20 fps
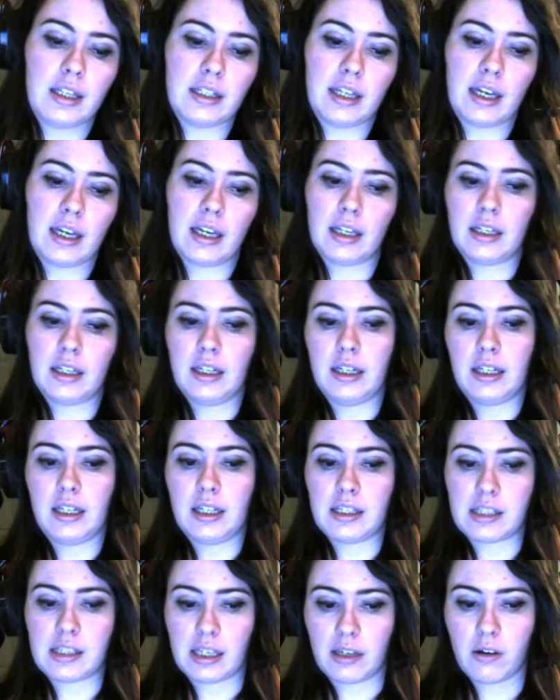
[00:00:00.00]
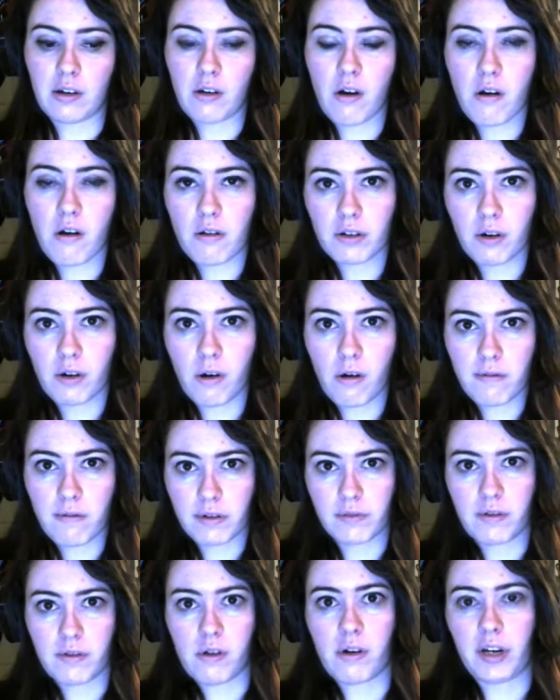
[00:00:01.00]
that it's like
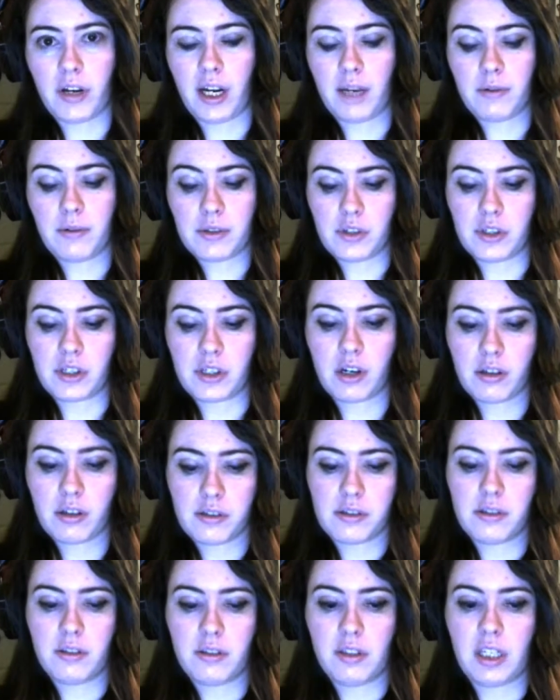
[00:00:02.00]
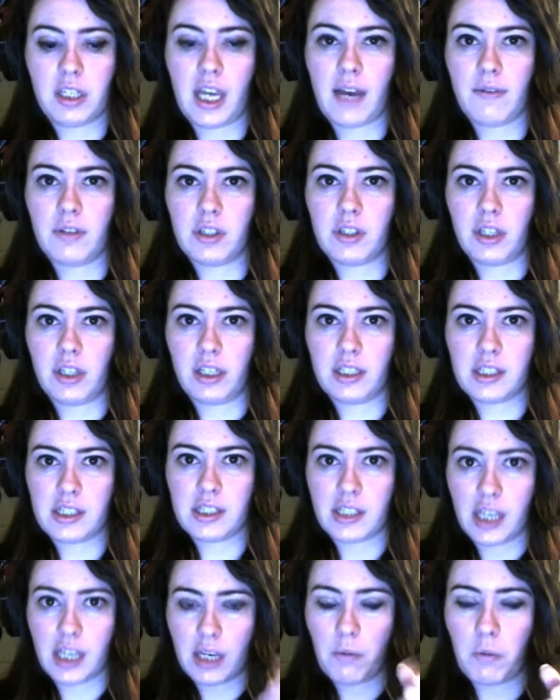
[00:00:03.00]
overfull, and I was just constantly having to like
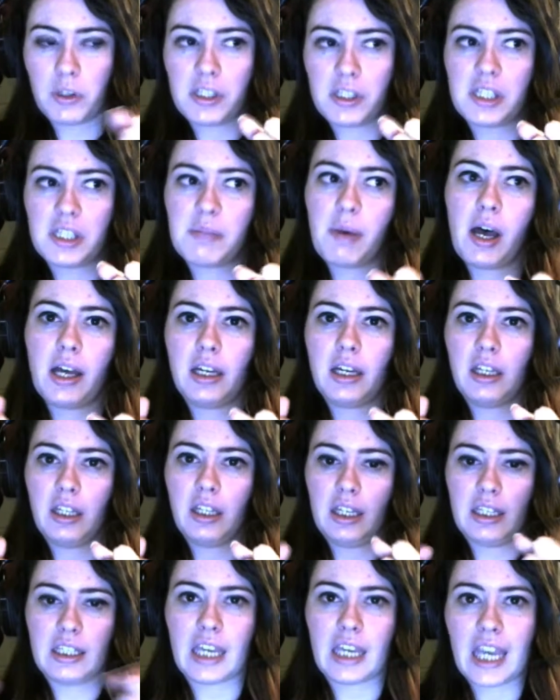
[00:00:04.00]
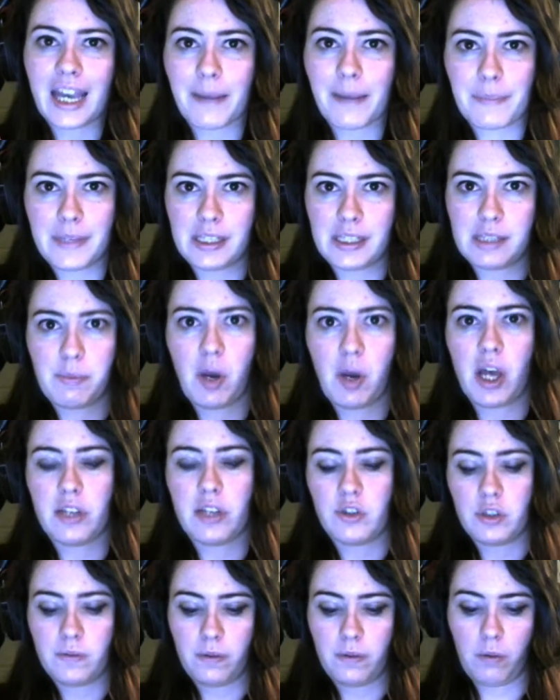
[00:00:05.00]
stay in one spot and like camp the
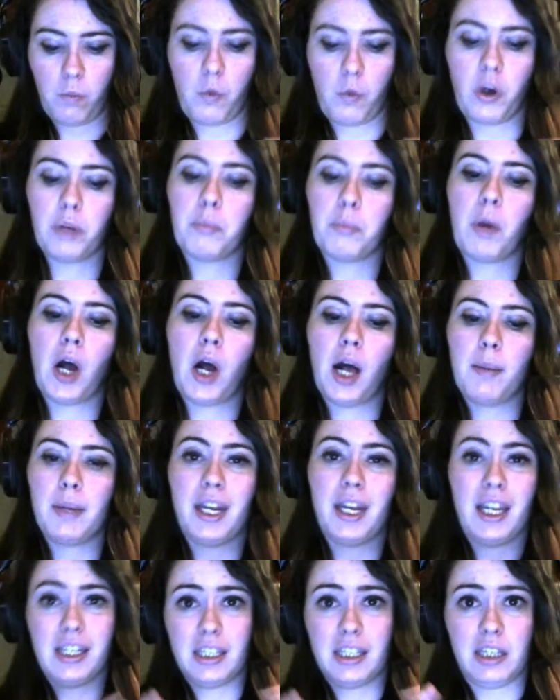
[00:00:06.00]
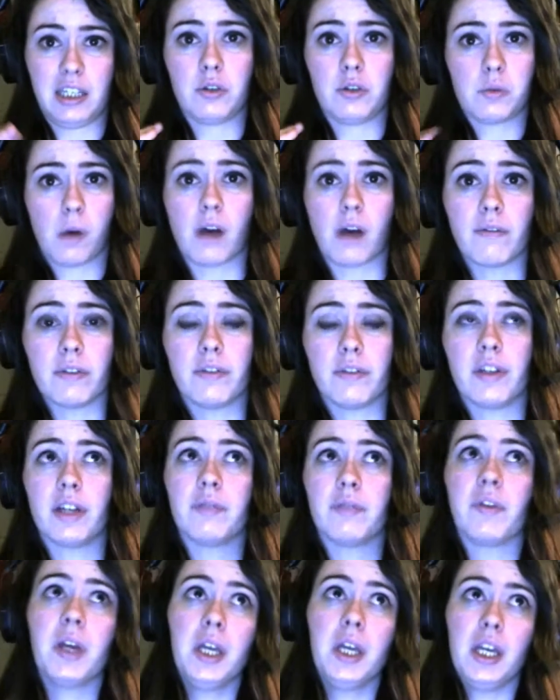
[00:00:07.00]
spot just for one mob, and I had to kill 12 of
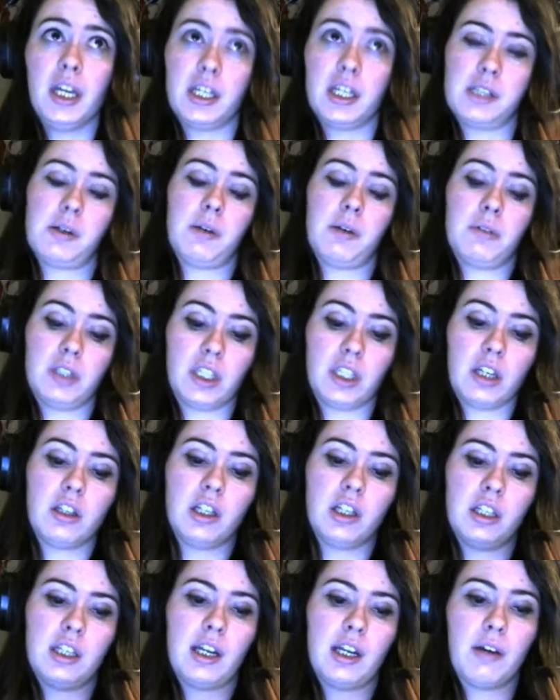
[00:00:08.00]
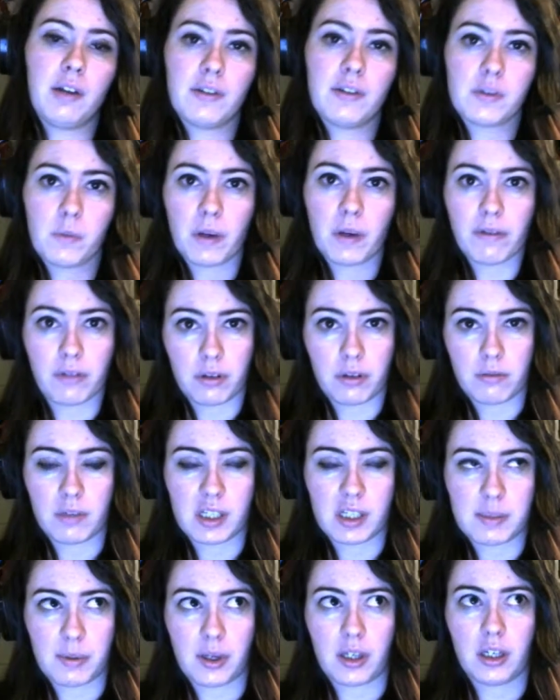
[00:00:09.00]
them, and so I would kill it and then I would have to wait for the
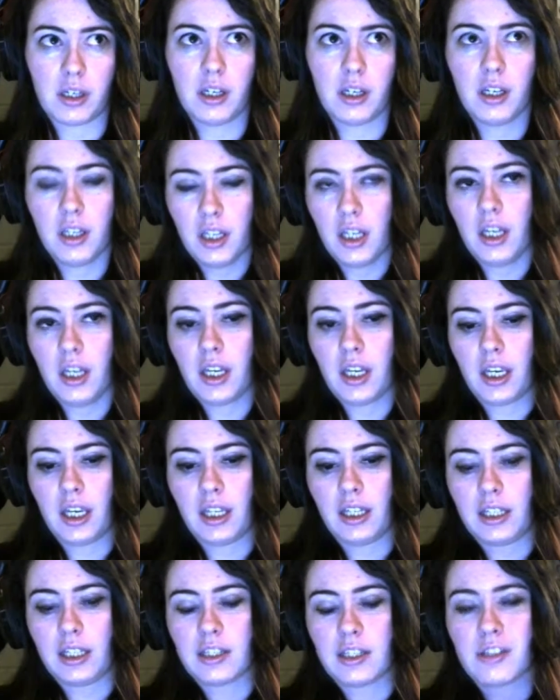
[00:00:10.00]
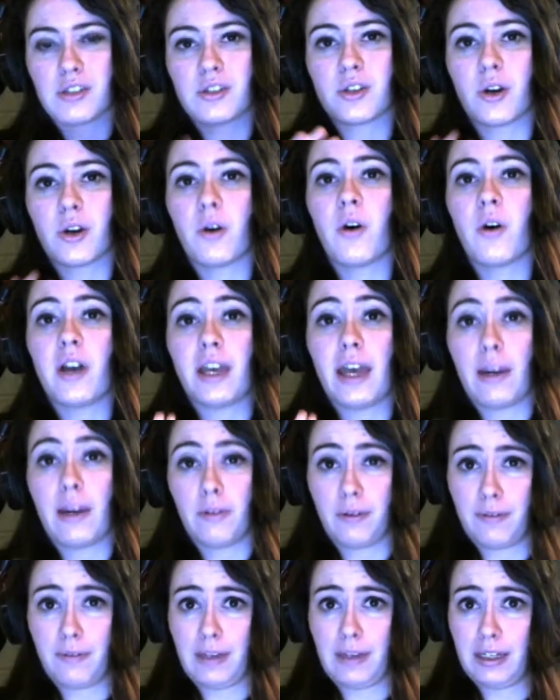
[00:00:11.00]
respawn, and that's so
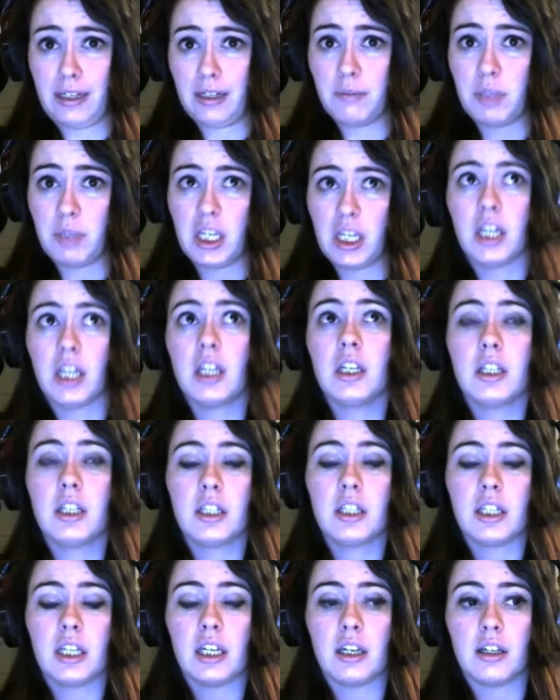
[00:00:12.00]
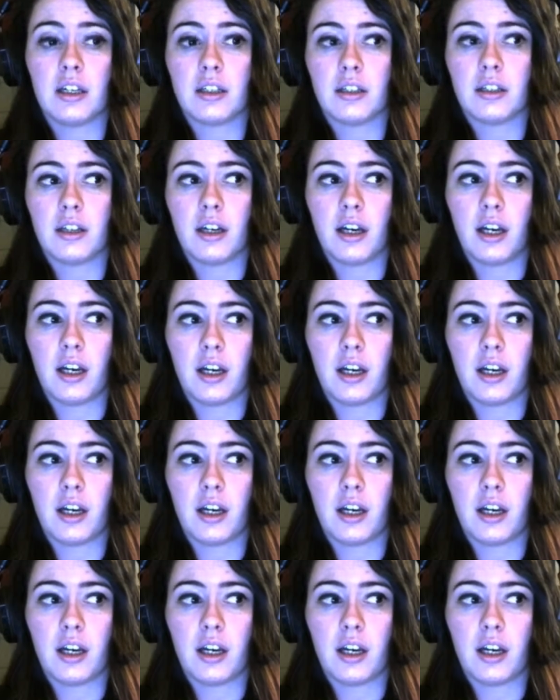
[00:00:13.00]
aggravating to me. And